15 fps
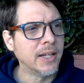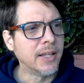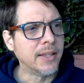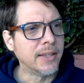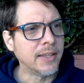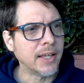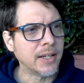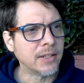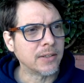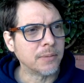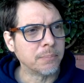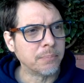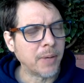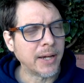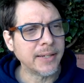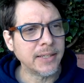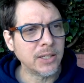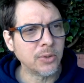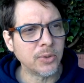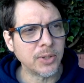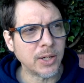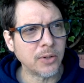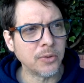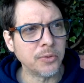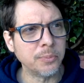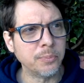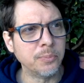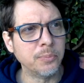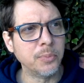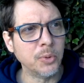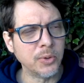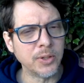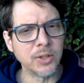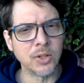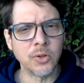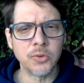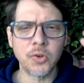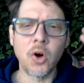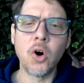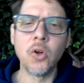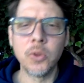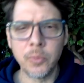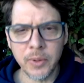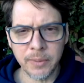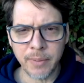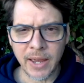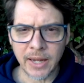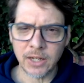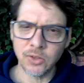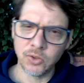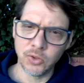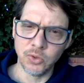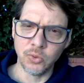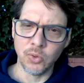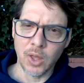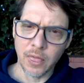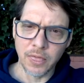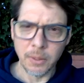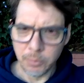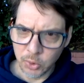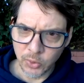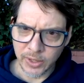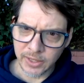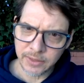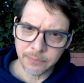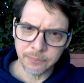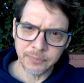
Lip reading: that mind here and now is Buddha goes all the way back to the Buddha.